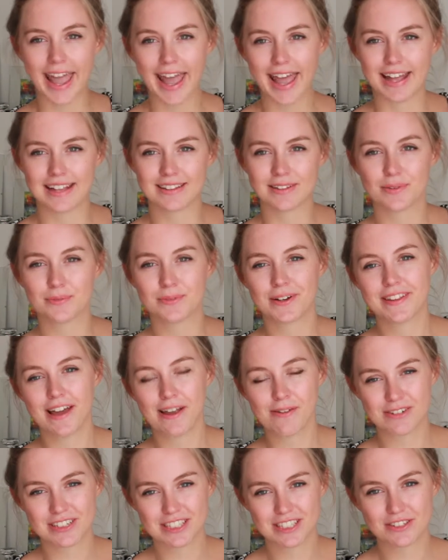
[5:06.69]
And when
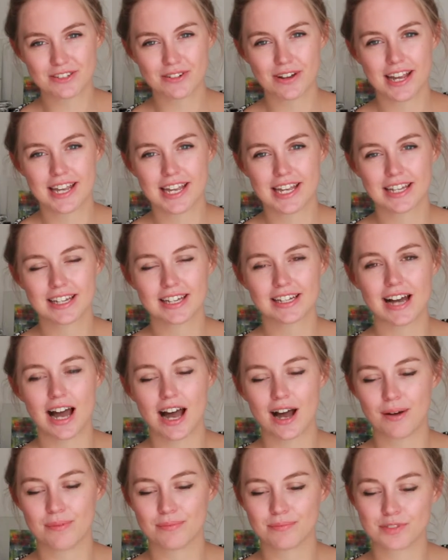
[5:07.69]
I was trying
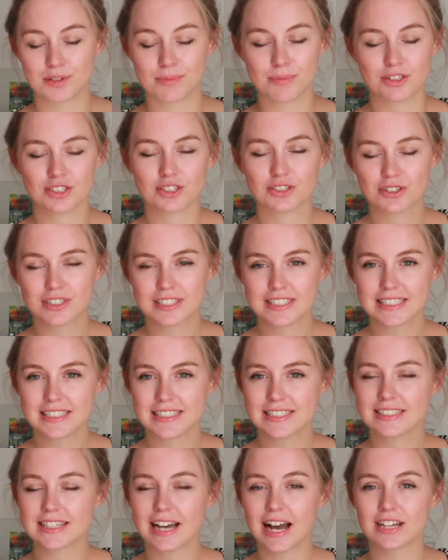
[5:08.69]
the moisture
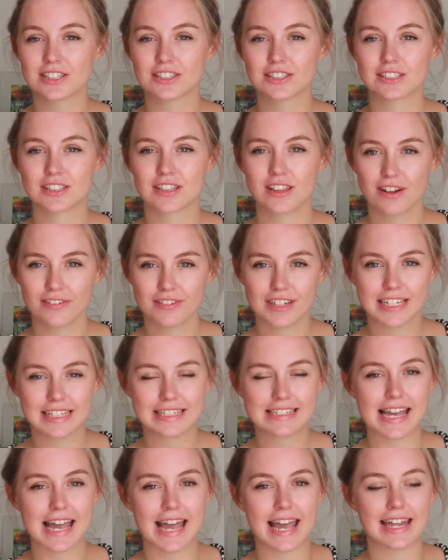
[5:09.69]
tint, I just love
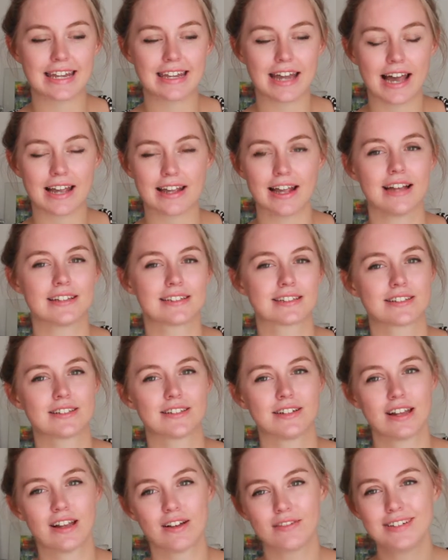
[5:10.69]
it, and I asked
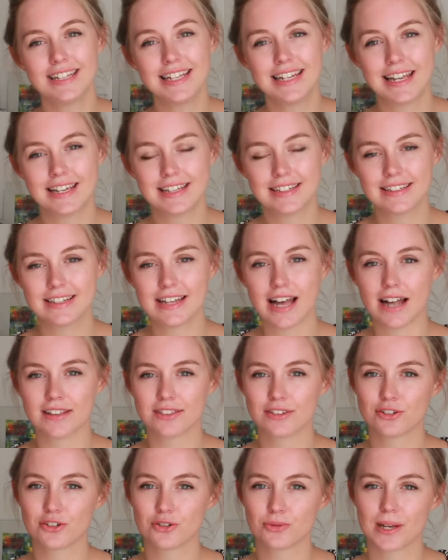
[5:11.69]
the lovely lady
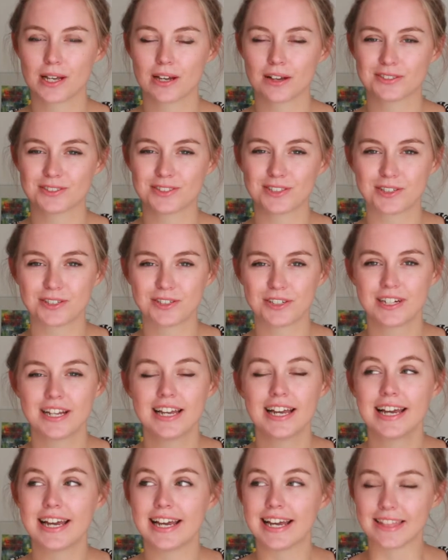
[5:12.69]
at the jouet counter
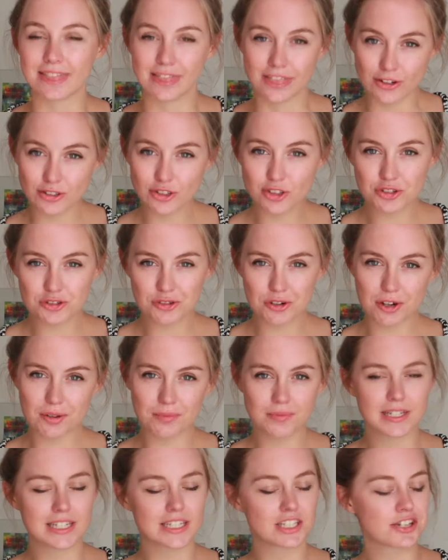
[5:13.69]
in
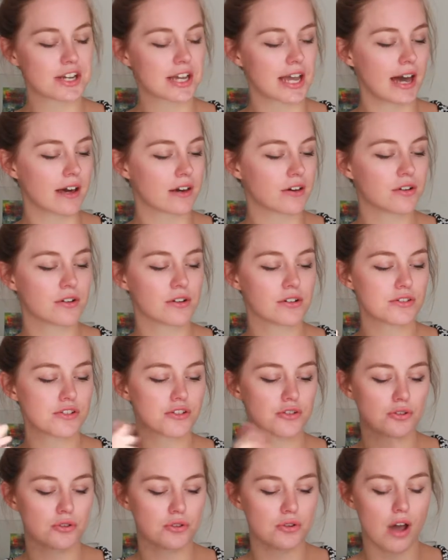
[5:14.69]
Nordstrom in Chicago
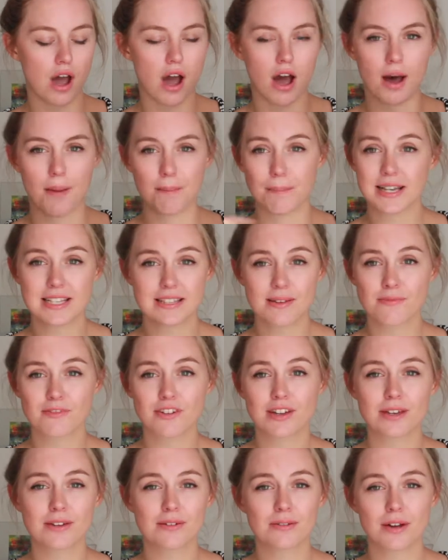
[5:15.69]
to make
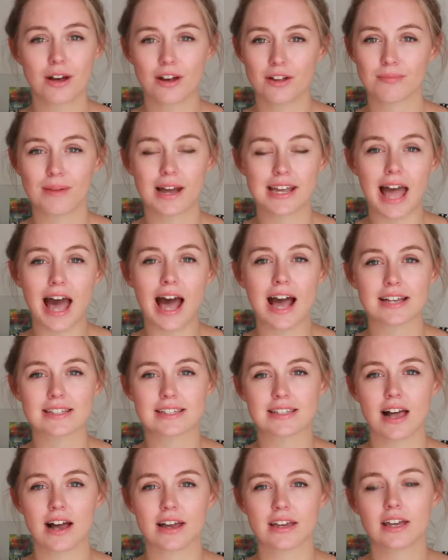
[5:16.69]
something on my
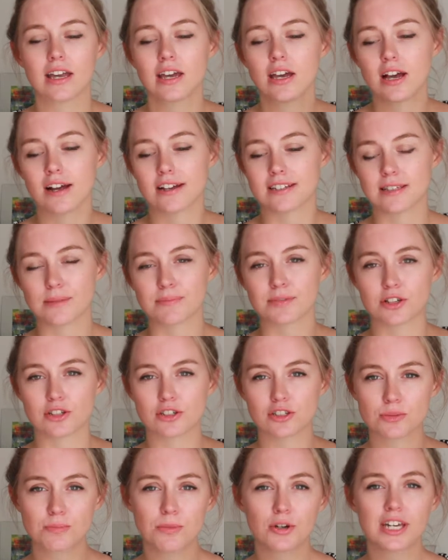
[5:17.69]
eyes, like a
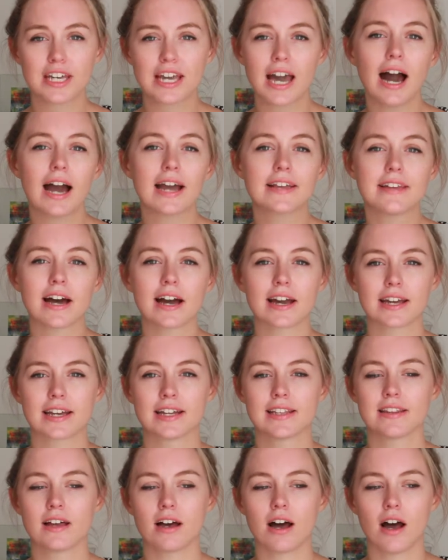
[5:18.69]
subtle smoky eye that I
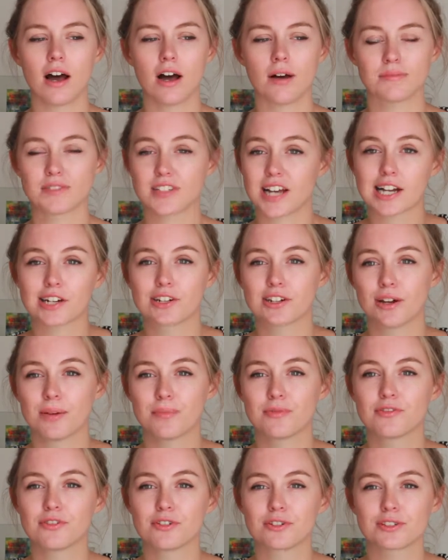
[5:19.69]
can darken
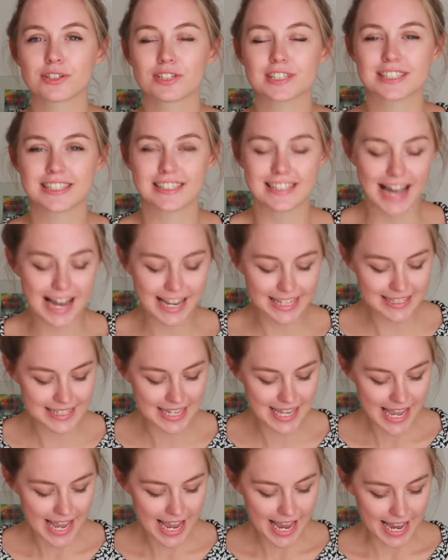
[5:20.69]
up for the night.
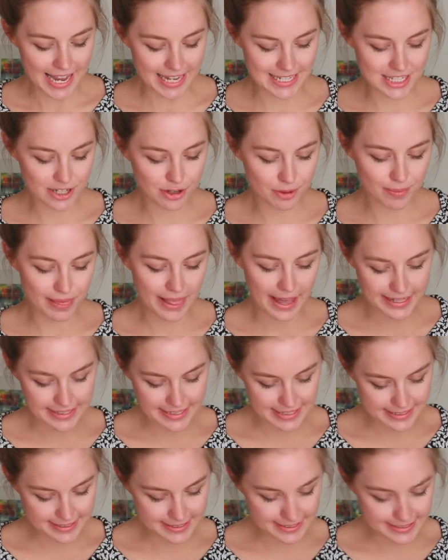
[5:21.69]
And she applied this.